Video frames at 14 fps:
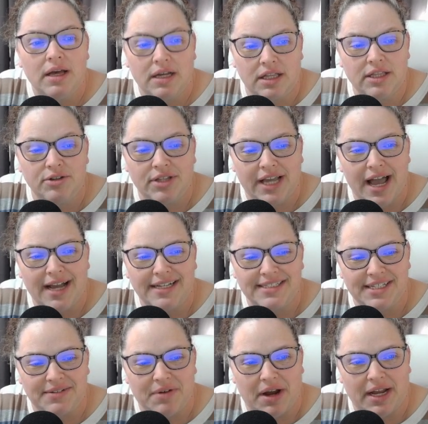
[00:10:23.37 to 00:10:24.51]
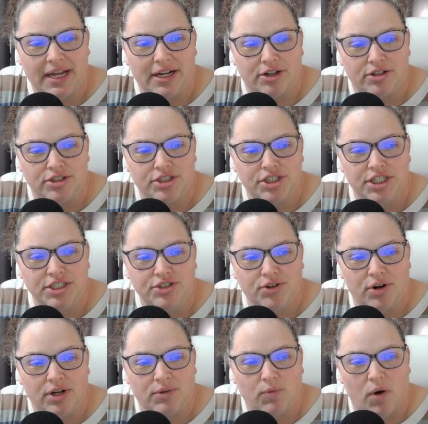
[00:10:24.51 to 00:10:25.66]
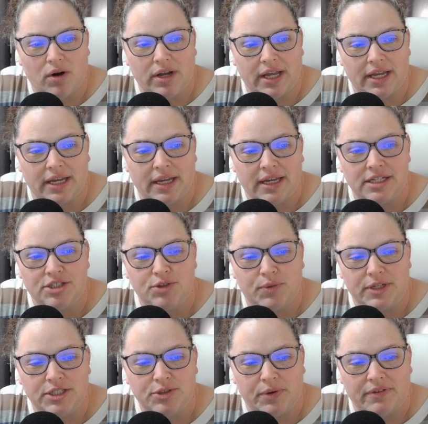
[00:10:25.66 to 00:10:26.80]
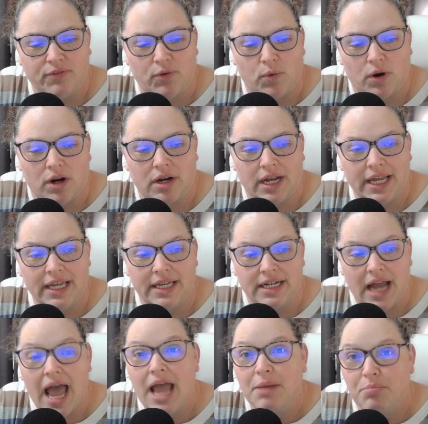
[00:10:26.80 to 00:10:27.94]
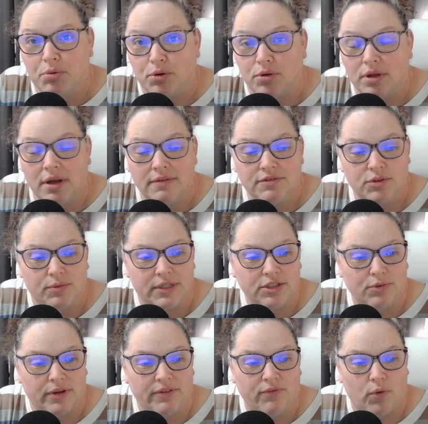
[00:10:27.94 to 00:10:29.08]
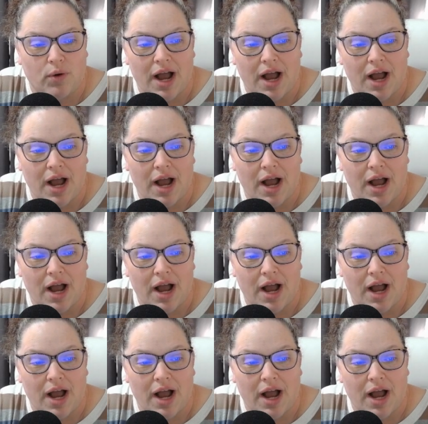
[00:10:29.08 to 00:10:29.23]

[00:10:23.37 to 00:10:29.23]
Clearly, I can see right here, she started walking in 2024, in April of 2024.